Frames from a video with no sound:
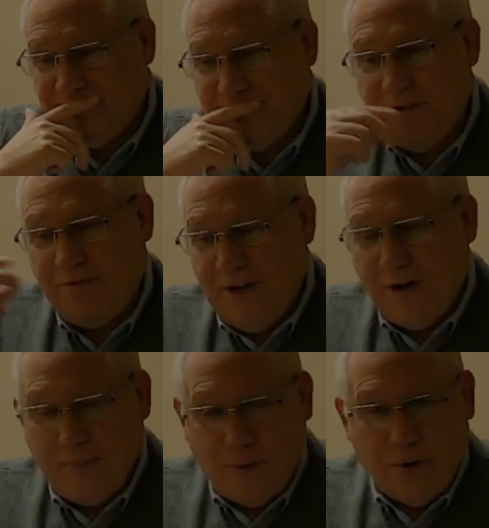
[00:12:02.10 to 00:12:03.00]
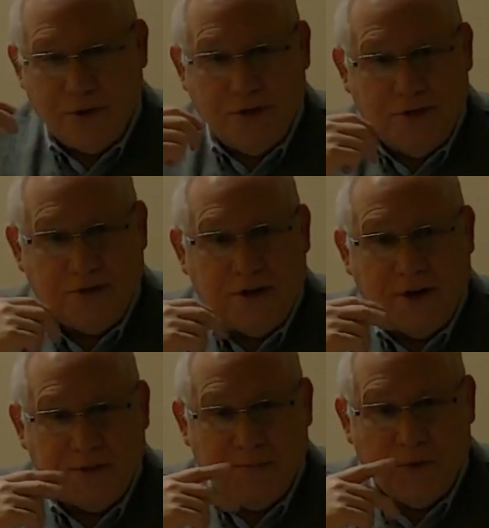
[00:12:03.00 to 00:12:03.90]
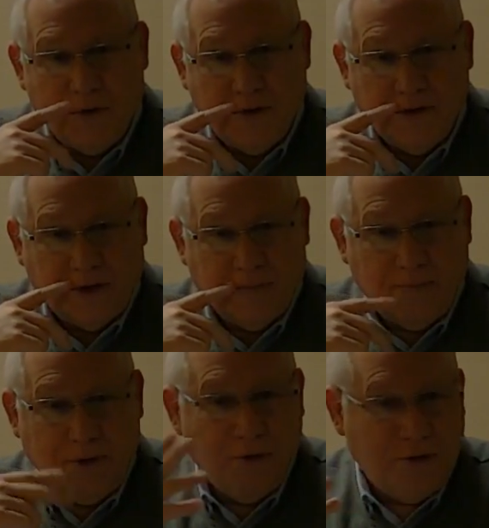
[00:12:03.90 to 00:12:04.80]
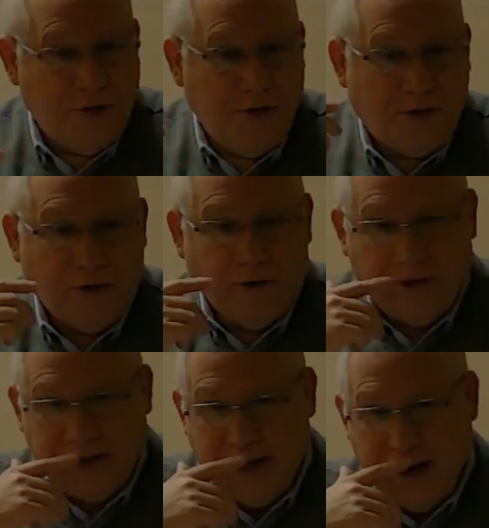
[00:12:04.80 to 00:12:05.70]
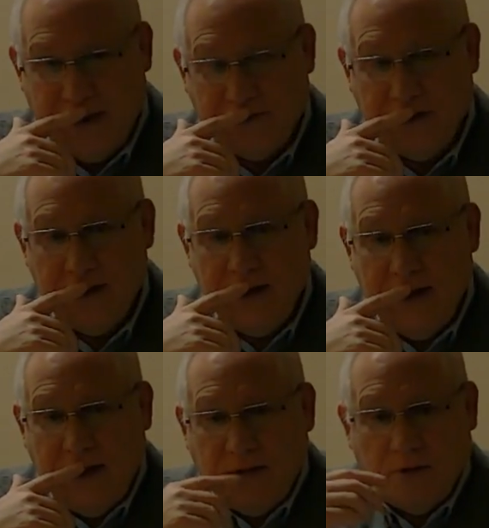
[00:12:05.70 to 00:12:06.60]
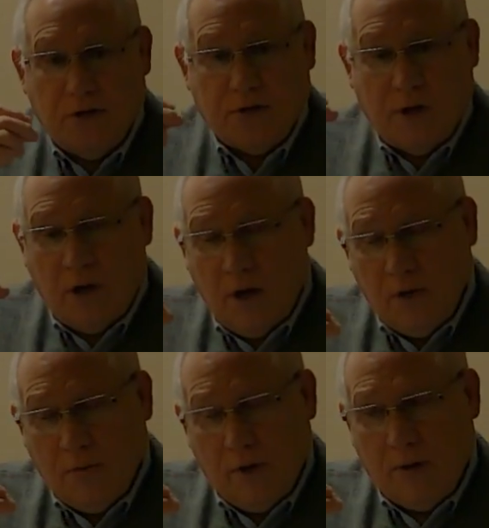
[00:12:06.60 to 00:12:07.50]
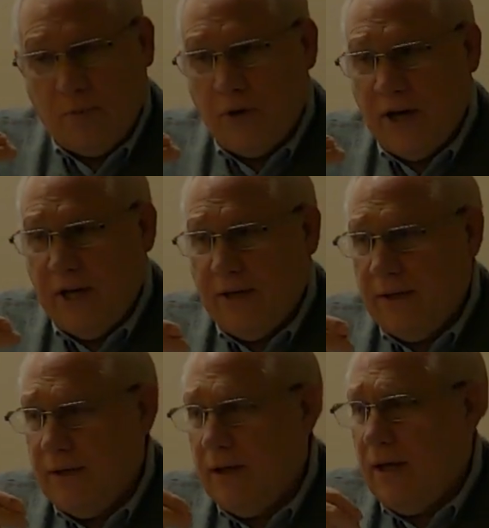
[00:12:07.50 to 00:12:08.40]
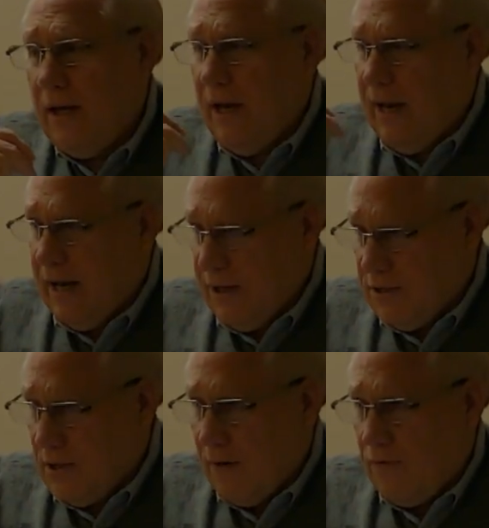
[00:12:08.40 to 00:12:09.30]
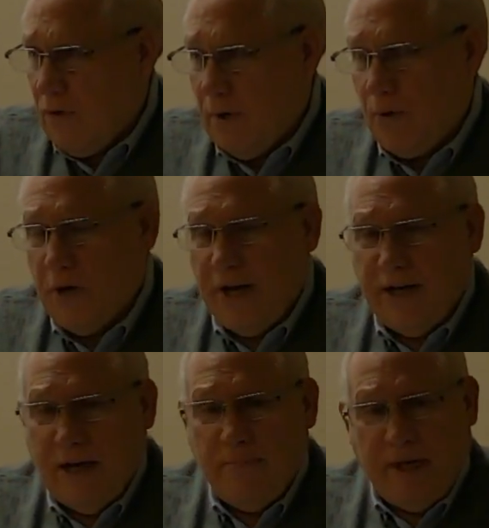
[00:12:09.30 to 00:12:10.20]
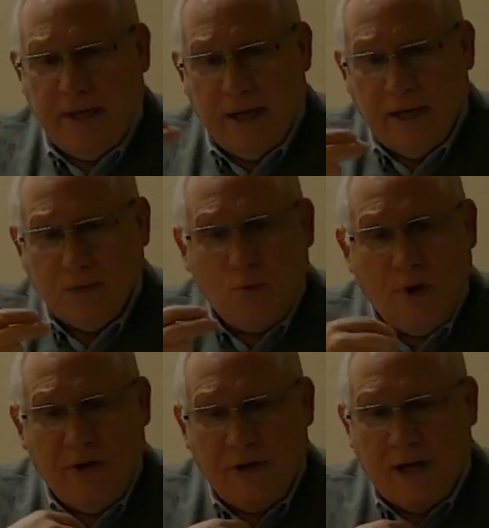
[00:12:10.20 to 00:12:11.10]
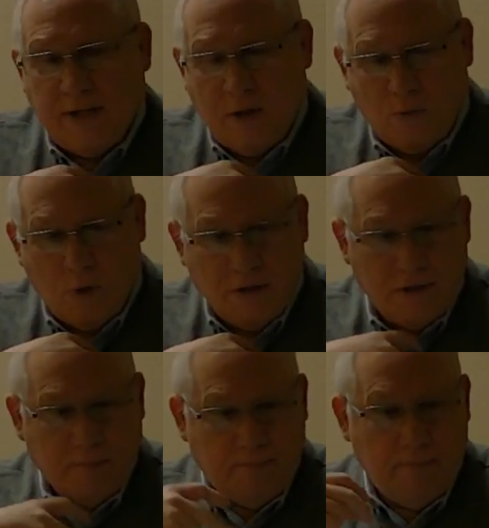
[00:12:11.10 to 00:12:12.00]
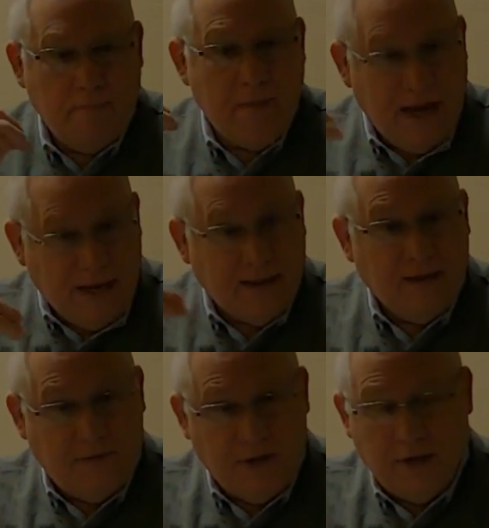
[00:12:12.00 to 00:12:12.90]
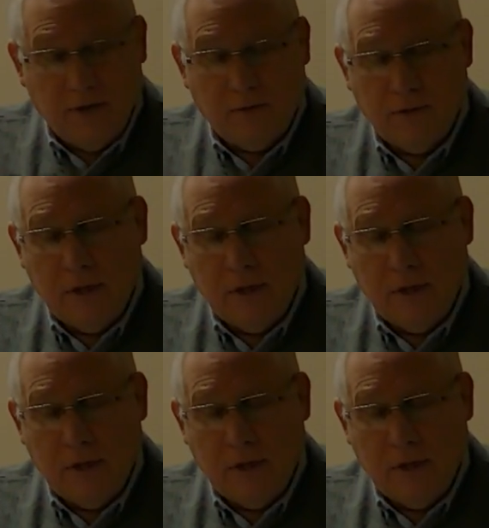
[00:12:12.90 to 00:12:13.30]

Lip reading: the VR portion of this costs more than the computers that you currently have. So there's a hardware upgrade and a software upgrade, and because we're not the ones that make the video,